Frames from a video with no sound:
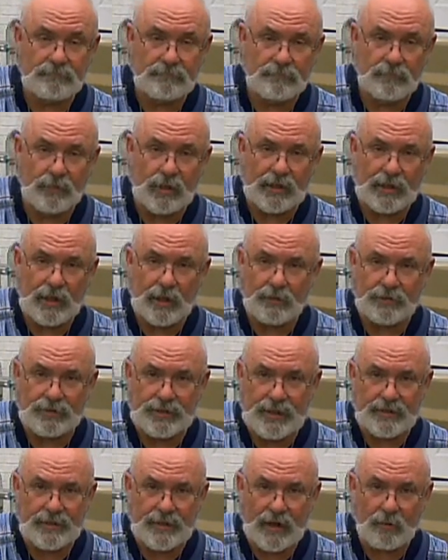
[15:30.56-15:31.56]
what goes
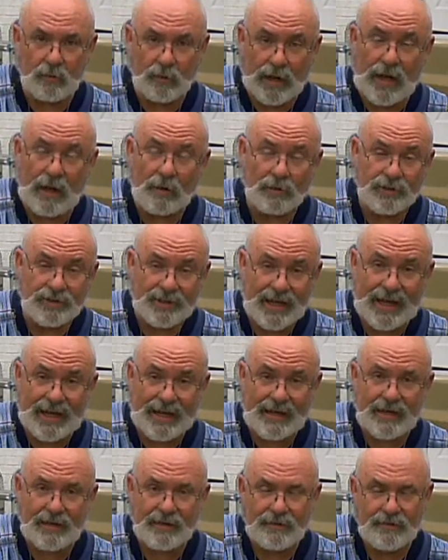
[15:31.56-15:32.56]
in there, what I will
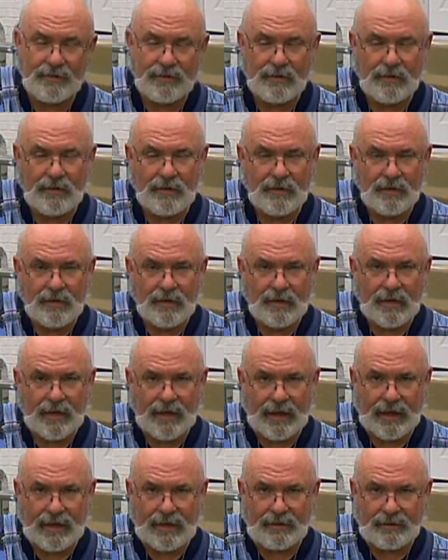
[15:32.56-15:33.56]
take,
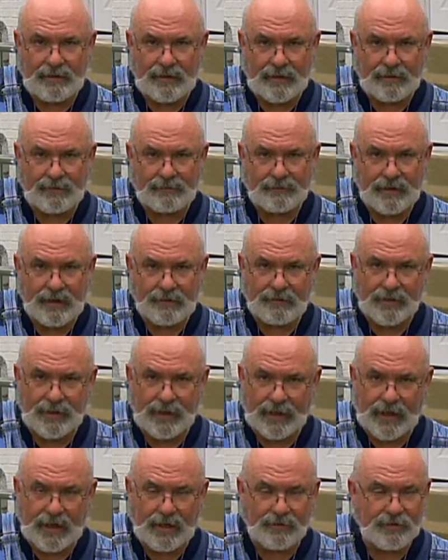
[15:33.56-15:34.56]
and
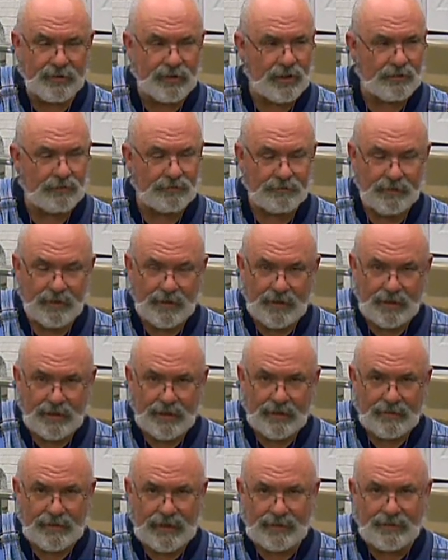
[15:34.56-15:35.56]
everything else. So
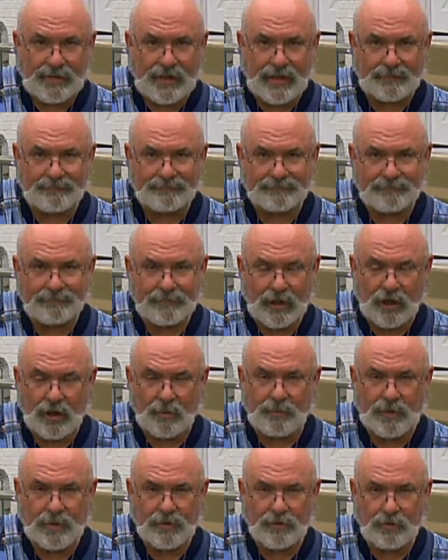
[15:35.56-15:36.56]
that's it. I
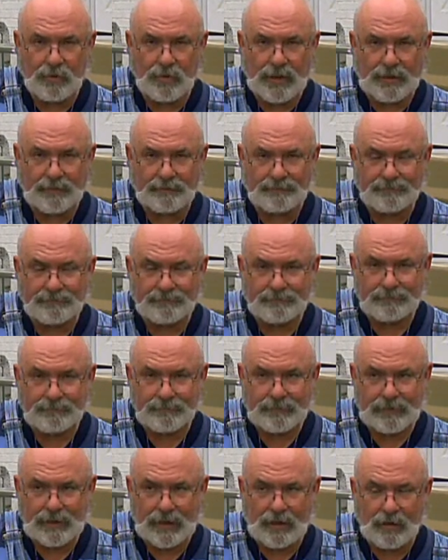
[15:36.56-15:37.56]
hope you enjoyed it.
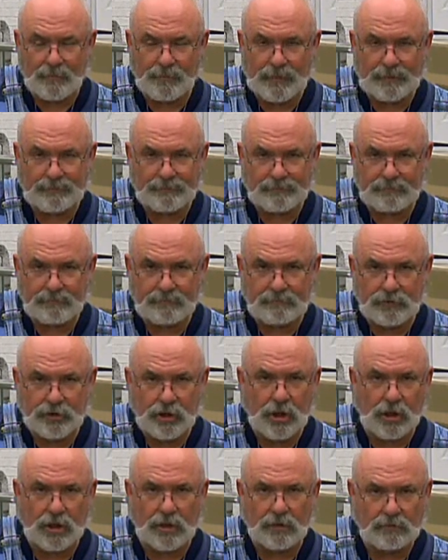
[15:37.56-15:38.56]
I hope it
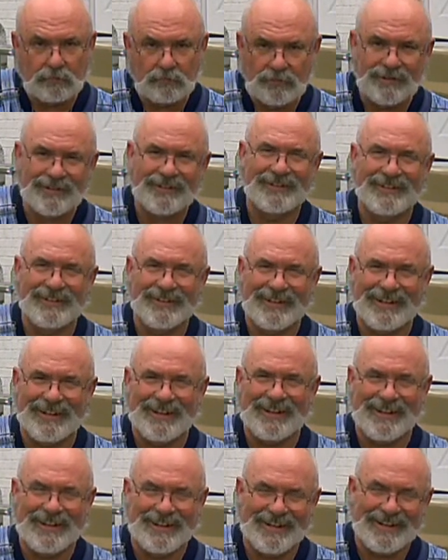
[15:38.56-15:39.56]
took.
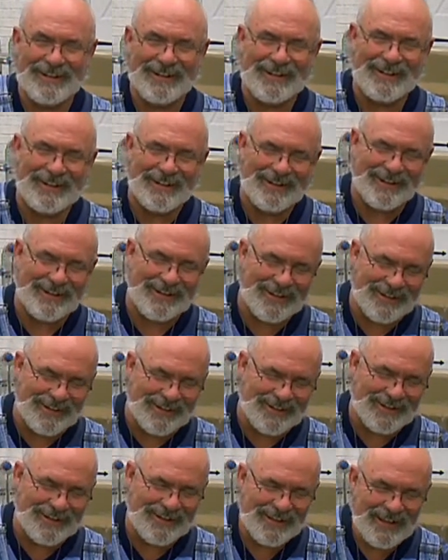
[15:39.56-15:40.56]

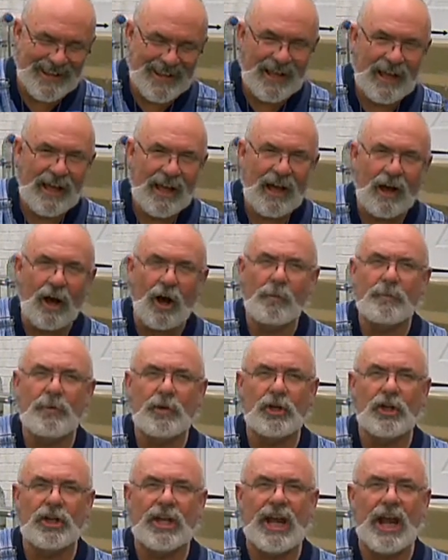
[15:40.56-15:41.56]
I hope you
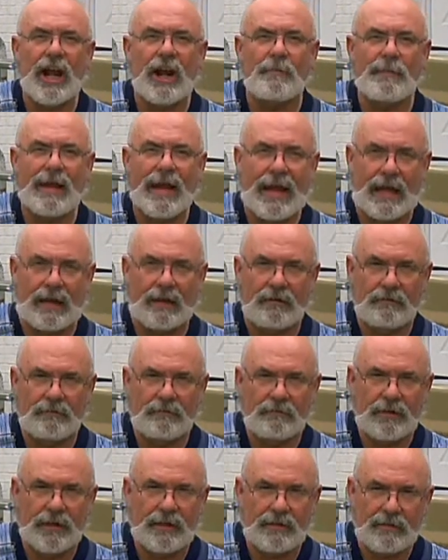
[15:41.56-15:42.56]
could hear me
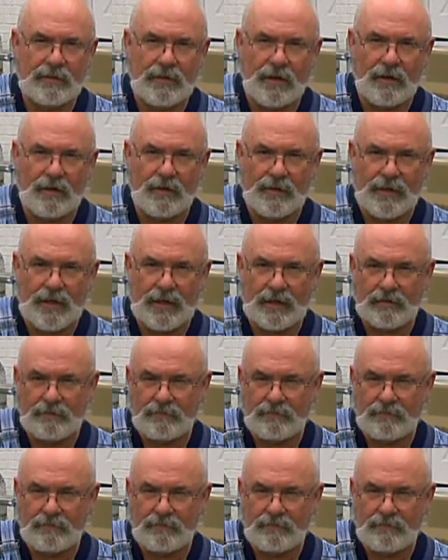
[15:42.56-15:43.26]
with all the